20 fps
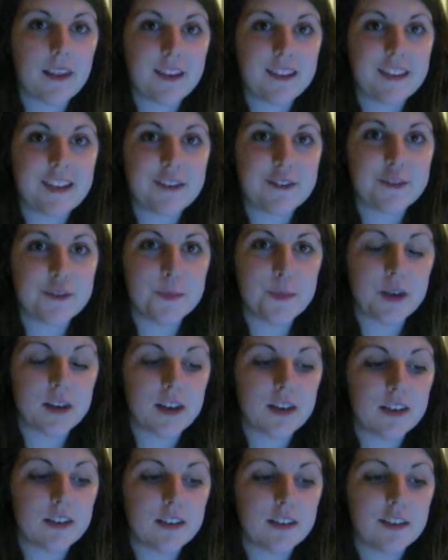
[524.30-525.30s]
they're all the
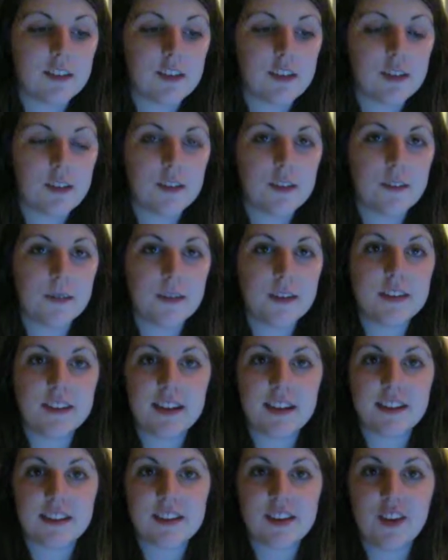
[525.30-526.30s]

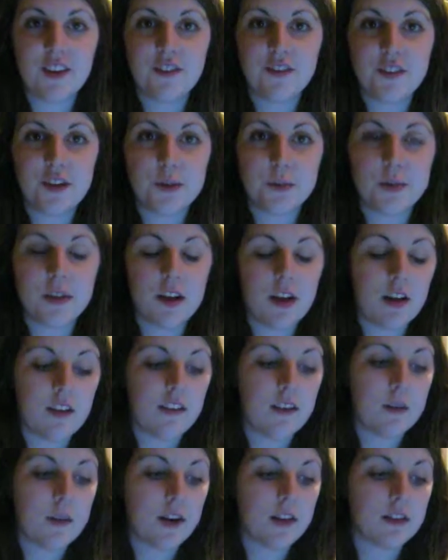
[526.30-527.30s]
scenes that I filmed and how
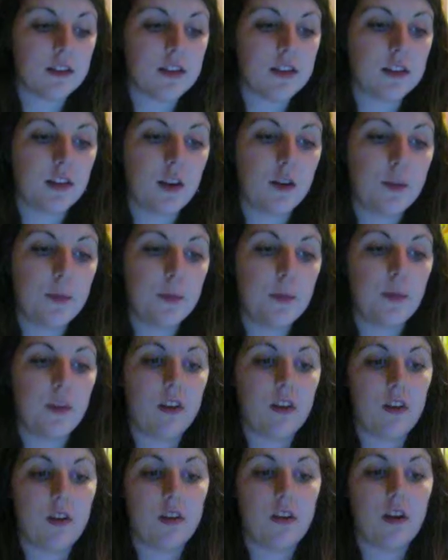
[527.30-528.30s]
they went, and hope
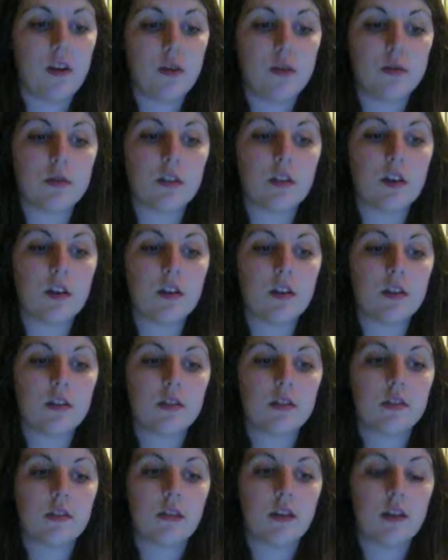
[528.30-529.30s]
that they all,
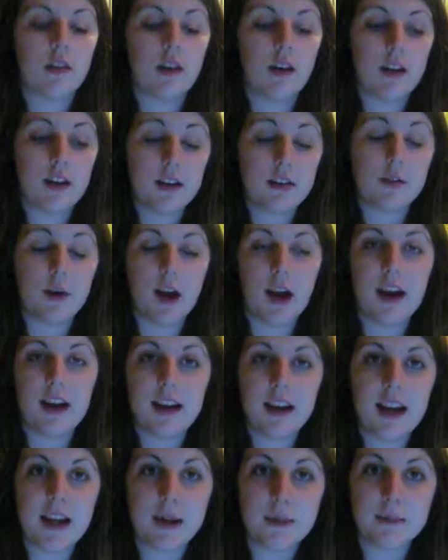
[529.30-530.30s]
I
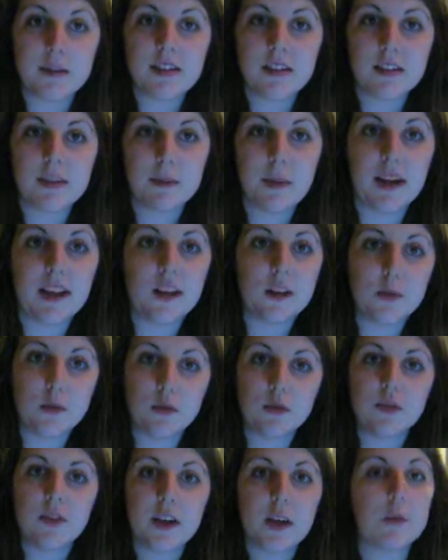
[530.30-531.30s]
aimed to make them
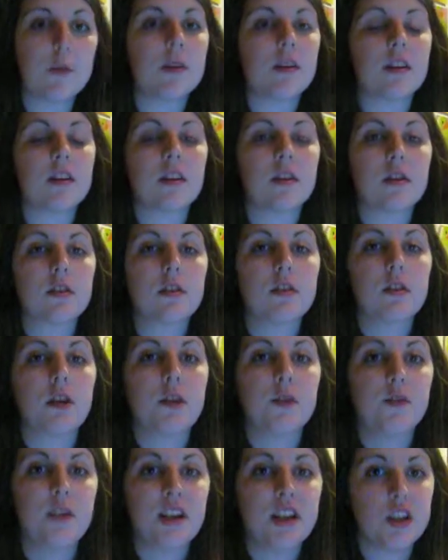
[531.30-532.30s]
all fit with the
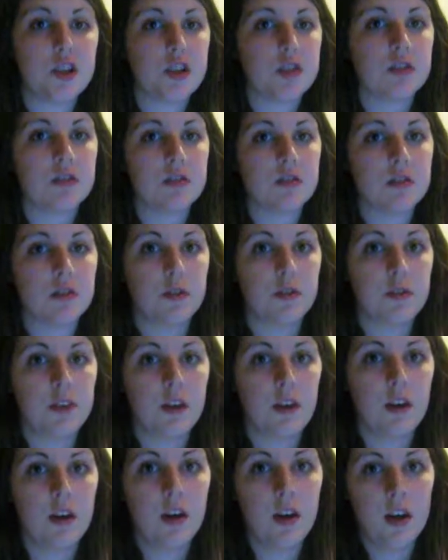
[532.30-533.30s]
conventions of a